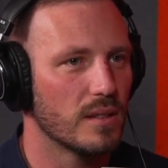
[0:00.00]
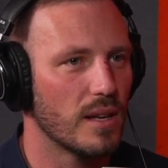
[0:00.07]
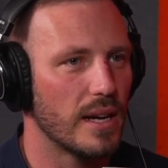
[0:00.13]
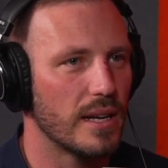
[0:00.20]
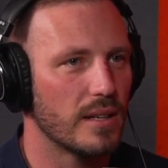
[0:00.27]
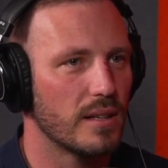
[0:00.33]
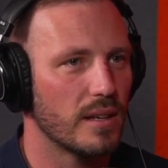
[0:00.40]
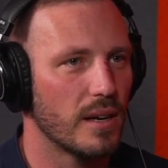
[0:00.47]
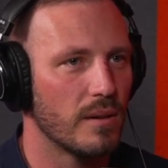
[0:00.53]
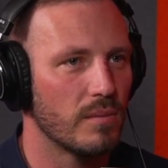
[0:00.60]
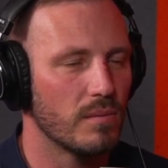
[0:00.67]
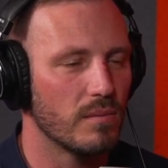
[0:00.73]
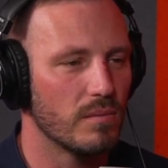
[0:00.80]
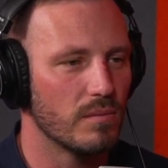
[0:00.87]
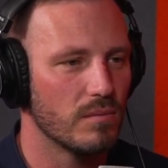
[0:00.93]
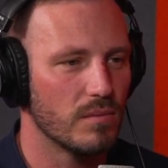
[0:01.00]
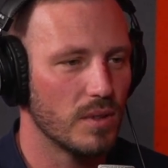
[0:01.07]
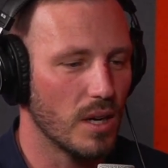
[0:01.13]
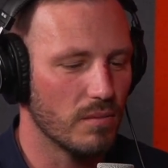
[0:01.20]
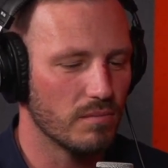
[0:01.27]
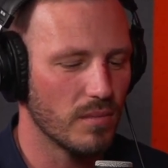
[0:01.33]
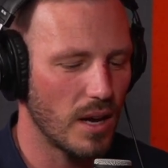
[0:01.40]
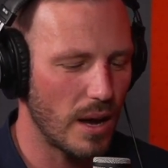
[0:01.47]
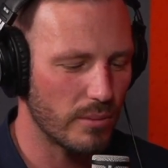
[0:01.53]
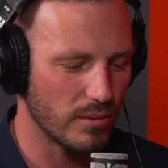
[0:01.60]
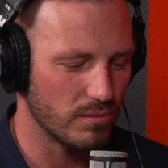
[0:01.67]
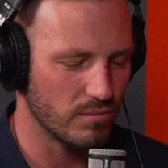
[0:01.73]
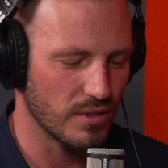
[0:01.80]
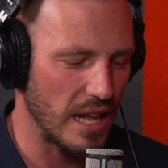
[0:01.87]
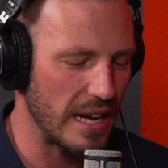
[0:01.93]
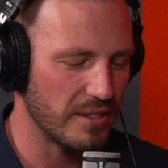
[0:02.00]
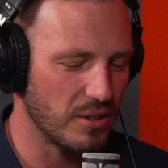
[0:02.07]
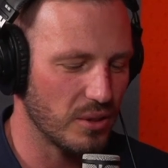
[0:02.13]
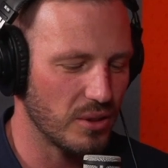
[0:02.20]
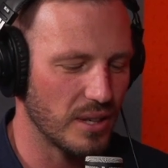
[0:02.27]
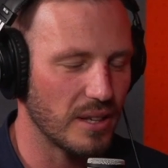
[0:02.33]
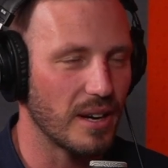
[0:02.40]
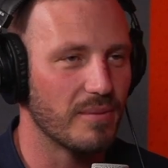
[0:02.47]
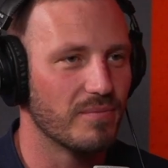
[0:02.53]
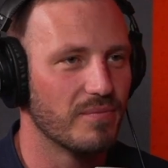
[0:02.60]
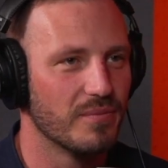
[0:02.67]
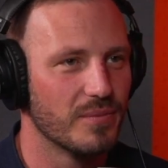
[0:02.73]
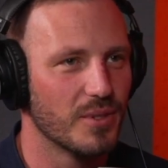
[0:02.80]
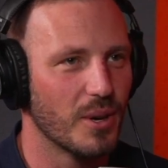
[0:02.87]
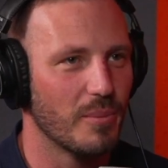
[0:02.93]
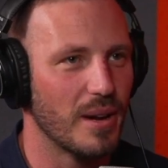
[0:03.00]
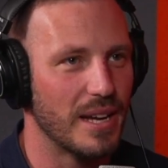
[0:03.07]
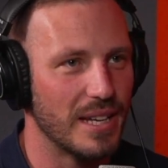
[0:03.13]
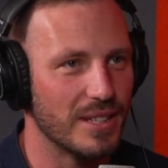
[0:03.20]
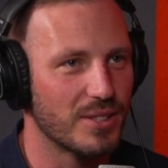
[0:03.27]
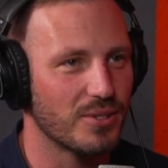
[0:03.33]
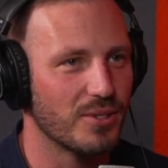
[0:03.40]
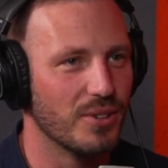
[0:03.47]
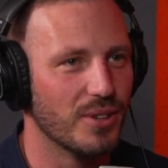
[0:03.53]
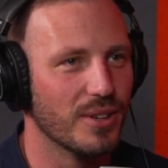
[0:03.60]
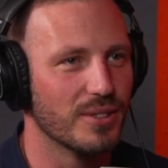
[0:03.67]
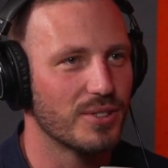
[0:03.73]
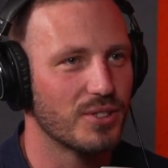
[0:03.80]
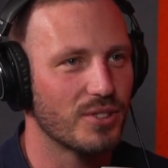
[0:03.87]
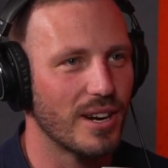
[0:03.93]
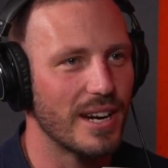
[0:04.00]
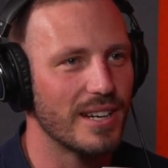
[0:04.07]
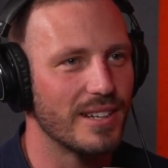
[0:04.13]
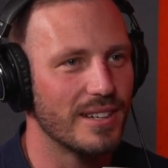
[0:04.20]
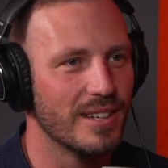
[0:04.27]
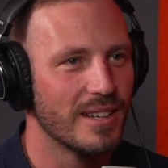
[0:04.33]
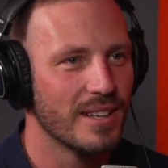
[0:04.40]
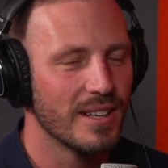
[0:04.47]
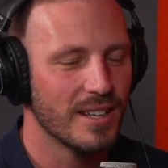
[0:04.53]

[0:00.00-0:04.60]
Like, I would like to think I got my head screwed on straight, and